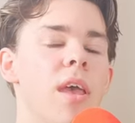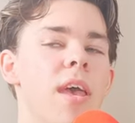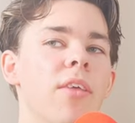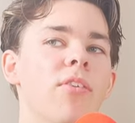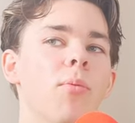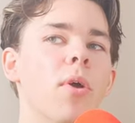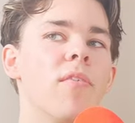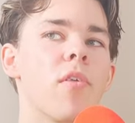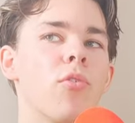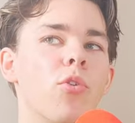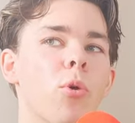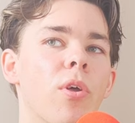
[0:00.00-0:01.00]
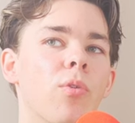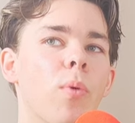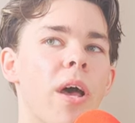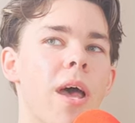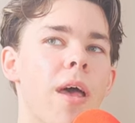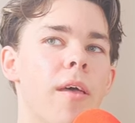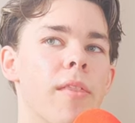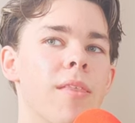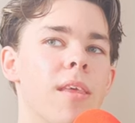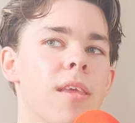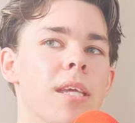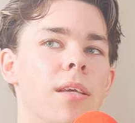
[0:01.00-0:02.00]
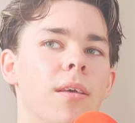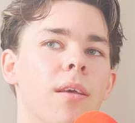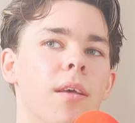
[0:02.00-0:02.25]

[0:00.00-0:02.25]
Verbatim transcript: is it one of those stories where the